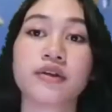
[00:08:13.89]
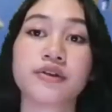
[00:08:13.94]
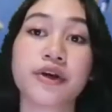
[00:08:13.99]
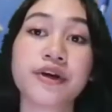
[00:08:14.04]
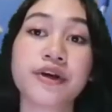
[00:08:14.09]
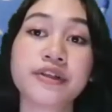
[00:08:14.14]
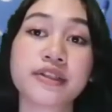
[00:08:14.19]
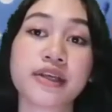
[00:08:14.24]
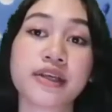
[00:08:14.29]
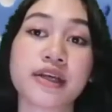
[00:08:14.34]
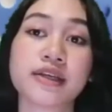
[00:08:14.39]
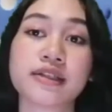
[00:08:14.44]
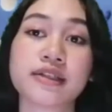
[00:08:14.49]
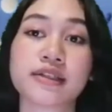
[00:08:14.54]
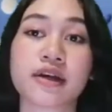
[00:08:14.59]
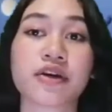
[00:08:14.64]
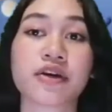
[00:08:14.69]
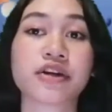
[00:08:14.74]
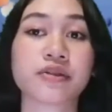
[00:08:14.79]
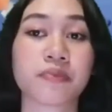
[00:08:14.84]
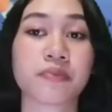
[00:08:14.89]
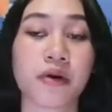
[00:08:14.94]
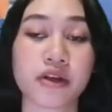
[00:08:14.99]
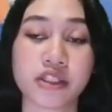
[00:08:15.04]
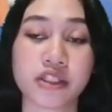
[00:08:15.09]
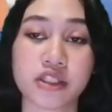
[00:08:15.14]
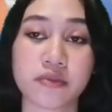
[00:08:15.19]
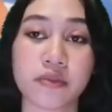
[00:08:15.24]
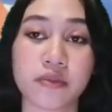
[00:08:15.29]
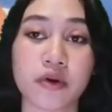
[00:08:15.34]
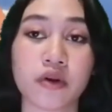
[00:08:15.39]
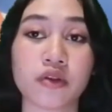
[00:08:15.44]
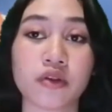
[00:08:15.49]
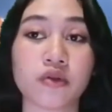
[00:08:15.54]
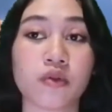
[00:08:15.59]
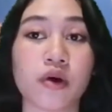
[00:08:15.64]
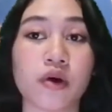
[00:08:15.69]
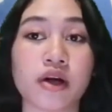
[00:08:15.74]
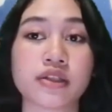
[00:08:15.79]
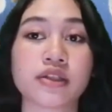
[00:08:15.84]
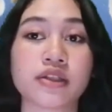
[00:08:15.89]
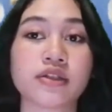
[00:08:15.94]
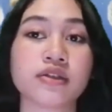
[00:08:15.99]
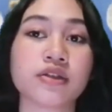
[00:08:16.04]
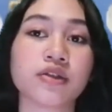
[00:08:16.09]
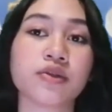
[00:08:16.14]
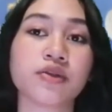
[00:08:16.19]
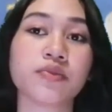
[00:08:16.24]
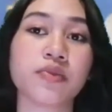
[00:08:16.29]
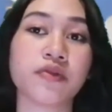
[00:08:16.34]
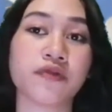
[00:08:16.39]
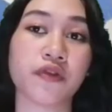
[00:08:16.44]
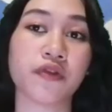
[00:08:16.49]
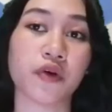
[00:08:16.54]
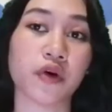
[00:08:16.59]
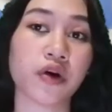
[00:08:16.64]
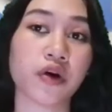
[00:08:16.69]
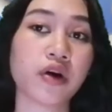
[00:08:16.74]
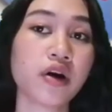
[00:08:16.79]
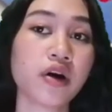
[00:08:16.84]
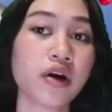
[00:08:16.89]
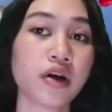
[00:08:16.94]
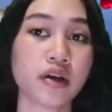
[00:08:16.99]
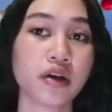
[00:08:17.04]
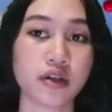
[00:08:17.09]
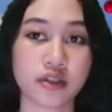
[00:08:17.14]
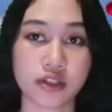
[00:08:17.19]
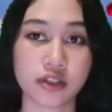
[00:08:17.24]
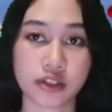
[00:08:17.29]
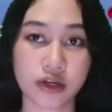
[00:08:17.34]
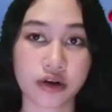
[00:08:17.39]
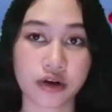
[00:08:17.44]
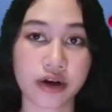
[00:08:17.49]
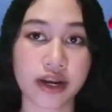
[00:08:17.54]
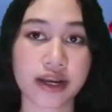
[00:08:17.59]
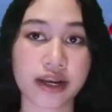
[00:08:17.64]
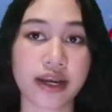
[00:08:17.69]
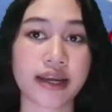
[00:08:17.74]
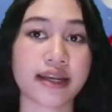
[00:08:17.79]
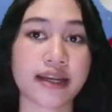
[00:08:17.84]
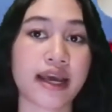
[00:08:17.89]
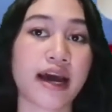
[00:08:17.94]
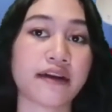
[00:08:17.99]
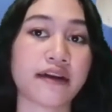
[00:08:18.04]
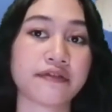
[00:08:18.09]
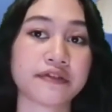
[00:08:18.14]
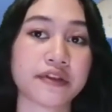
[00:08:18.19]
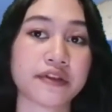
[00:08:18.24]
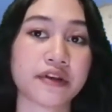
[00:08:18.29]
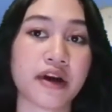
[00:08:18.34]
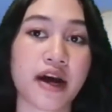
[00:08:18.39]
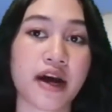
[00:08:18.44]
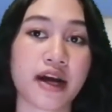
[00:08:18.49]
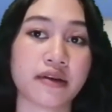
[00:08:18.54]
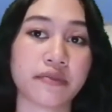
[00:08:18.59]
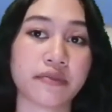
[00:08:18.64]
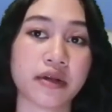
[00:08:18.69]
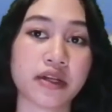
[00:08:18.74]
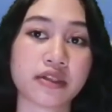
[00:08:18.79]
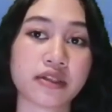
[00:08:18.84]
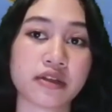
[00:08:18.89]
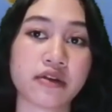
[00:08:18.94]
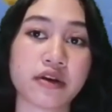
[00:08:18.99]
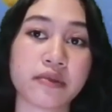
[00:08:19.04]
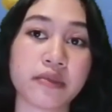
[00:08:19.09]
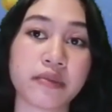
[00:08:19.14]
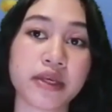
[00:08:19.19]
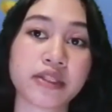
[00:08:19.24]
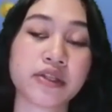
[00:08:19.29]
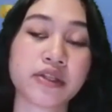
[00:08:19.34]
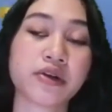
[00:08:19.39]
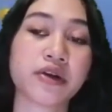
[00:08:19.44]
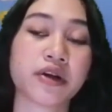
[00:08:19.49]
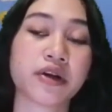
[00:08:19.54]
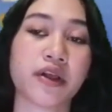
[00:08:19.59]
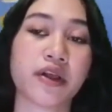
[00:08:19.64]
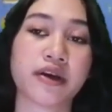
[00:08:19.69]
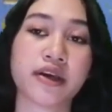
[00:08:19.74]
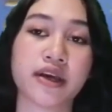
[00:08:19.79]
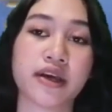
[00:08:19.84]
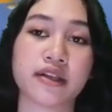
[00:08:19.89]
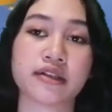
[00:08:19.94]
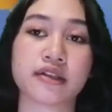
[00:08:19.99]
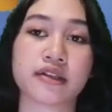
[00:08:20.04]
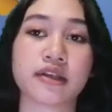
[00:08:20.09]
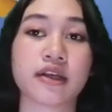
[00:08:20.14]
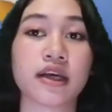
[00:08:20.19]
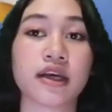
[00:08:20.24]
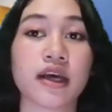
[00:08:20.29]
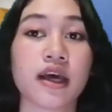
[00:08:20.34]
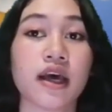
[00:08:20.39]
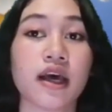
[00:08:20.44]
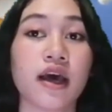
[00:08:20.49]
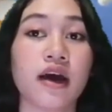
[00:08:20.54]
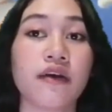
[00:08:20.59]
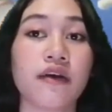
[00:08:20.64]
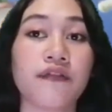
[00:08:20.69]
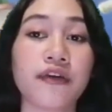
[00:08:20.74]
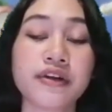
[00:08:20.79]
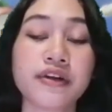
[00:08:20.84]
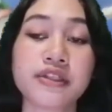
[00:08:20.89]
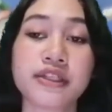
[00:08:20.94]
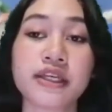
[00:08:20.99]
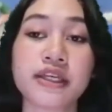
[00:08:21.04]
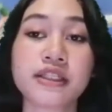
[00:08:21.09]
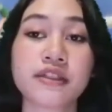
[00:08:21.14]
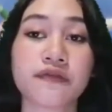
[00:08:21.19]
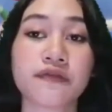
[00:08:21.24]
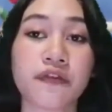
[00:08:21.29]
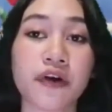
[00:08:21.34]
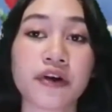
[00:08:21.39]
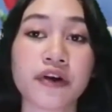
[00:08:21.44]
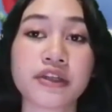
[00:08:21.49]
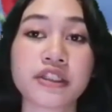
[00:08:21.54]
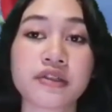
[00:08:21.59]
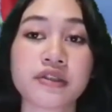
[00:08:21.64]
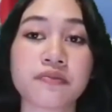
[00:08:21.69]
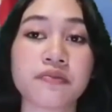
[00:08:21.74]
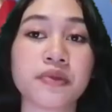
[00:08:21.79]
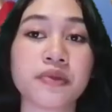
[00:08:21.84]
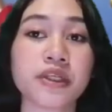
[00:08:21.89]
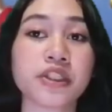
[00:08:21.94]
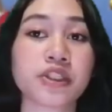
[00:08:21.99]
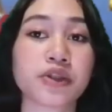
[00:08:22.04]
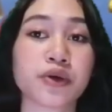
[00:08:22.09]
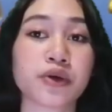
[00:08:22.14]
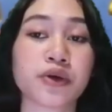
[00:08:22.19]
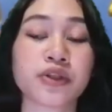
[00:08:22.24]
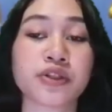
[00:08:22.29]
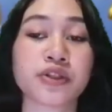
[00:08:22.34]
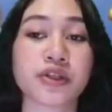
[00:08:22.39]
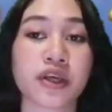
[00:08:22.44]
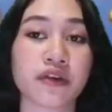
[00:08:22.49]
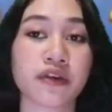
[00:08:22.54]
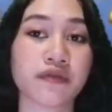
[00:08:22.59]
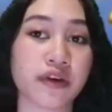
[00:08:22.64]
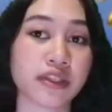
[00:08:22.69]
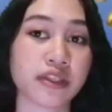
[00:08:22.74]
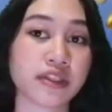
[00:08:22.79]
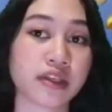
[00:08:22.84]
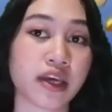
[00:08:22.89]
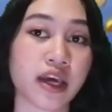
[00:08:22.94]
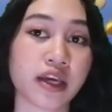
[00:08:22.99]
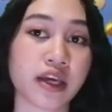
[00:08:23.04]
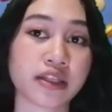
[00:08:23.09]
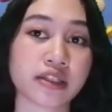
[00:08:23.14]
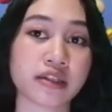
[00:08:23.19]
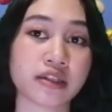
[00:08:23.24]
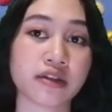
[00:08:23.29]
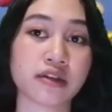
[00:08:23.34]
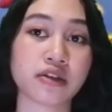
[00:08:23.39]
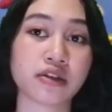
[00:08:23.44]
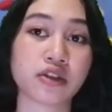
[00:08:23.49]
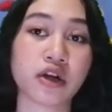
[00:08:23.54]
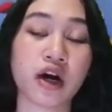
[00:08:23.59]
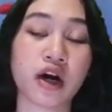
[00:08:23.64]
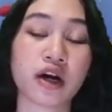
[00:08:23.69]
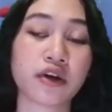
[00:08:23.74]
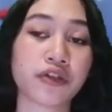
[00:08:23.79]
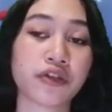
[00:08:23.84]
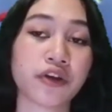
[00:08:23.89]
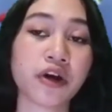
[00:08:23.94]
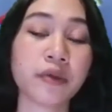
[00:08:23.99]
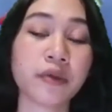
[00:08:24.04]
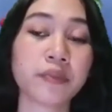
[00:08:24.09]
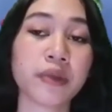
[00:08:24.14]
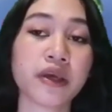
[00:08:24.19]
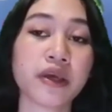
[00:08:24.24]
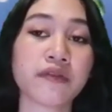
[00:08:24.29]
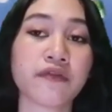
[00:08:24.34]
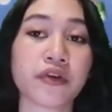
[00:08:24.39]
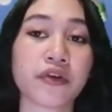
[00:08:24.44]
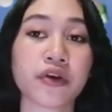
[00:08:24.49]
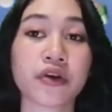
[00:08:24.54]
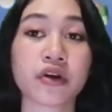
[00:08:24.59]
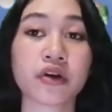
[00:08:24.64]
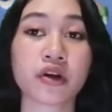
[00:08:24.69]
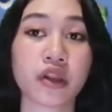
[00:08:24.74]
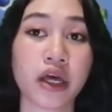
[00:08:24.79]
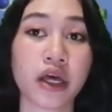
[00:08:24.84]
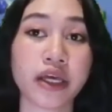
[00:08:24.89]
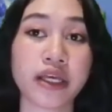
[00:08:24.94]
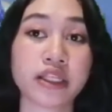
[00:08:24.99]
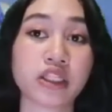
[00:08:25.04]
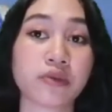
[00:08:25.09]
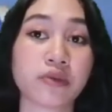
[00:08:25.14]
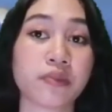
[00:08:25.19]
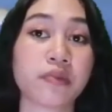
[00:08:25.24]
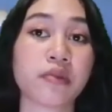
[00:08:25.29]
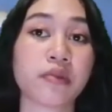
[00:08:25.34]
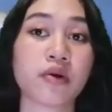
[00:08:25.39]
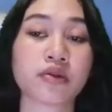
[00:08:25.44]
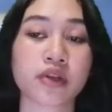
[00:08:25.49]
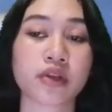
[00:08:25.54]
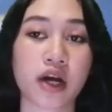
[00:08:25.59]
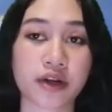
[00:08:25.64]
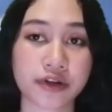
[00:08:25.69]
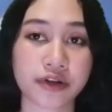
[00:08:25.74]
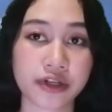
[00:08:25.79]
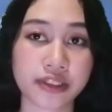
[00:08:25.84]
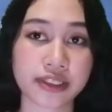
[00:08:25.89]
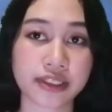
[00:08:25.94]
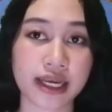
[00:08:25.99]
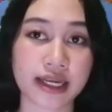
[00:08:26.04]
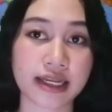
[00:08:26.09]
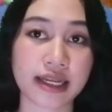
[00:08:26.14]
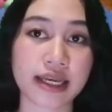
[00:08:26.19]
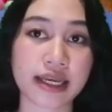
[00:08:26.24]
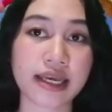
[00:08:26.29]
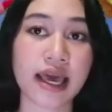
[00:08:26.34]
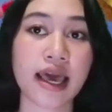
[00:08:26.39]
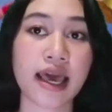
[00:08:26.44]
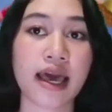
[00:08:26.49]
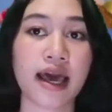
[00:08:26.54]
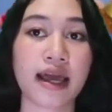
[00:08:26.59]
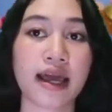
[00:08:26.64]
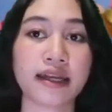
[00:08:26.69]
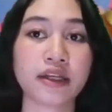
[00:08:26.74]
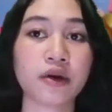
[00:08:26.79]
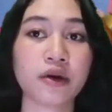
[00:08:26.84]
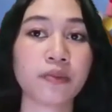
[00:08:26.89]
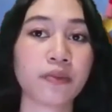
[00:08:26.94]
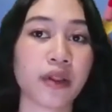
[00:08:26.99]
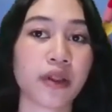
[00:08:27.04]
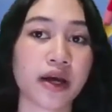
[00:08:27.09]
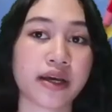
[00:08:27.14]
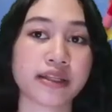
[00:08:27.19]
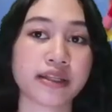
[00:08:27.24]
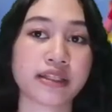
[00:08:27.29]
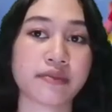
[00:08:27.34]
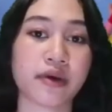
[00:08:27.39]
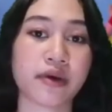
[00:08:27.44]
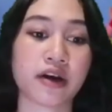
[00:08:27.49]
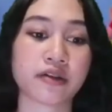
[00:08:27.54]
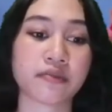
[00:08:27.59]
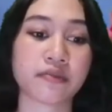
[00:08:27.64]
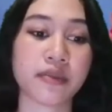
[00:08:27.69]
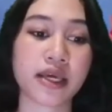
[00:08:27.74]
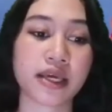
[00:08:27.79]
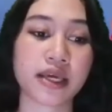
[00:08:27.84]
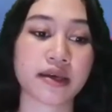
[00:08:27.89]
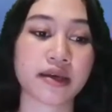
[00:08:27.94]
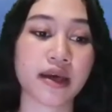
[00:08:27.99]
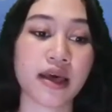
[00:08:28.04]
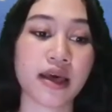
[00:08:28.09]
Nurses are responsible in what to do before, during, and after administering me to their client. First things first, be sure to give education and drug therapy for your client to promote understanding and compliance about me.